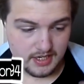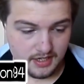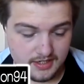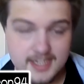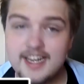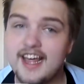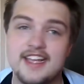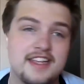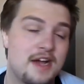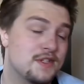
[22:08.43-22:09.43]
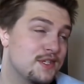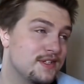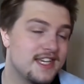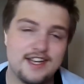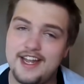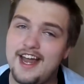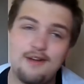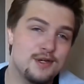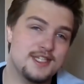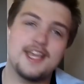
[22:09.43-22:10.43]
need to lie down. So until then,
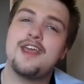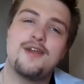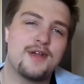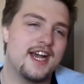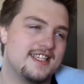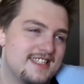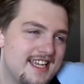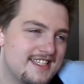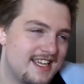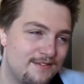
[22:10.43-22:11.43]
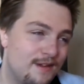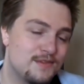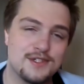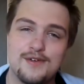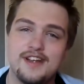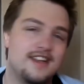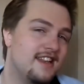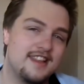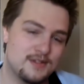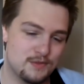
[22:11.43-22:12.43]
I will see you guys next time. I'm sorry
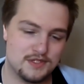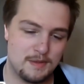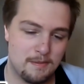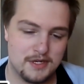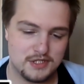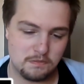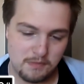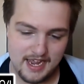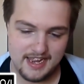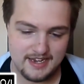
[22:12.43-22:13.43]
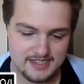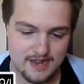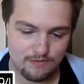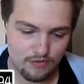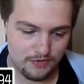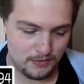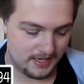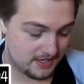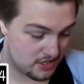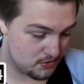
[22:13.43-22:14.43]
this wasn't much of my in-depth review
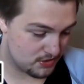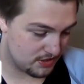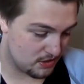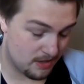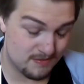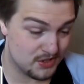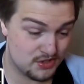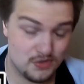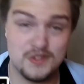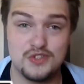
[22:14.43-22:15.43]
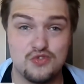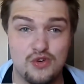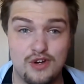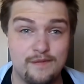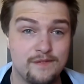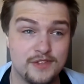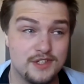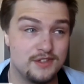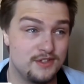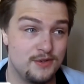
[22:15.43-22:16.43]
like I usually do. I'm just too distraught
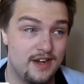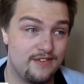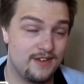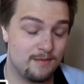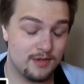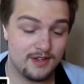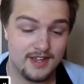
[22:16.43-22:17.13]
to do anything, but...